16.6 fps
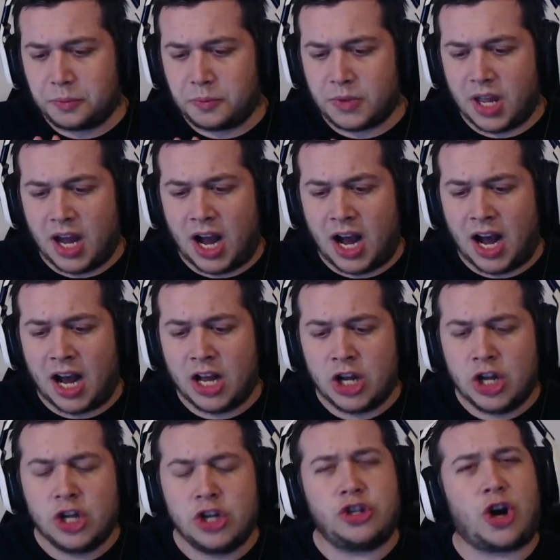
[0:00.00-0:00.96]

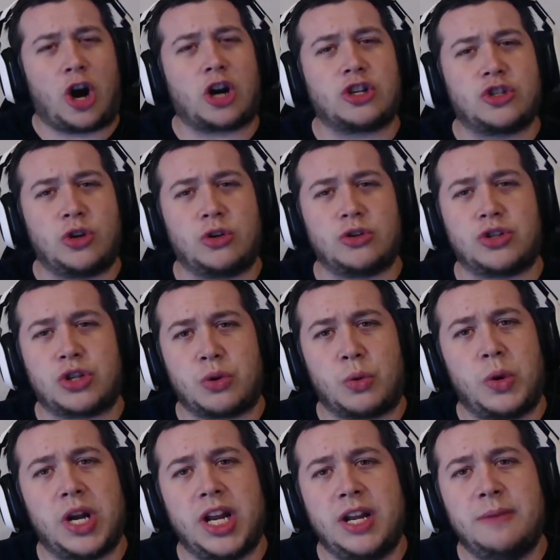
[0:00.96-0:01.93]
Dark Souls
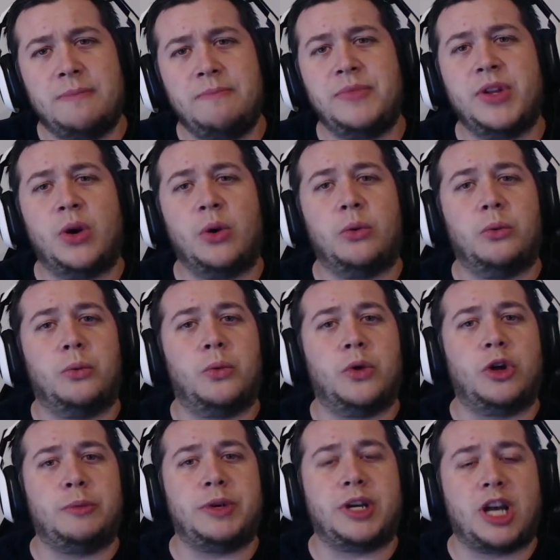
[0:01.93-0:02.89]
3
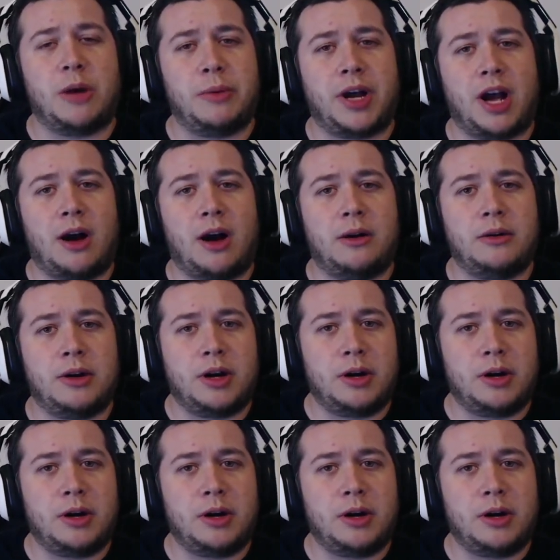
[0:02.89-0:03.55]
will be coming out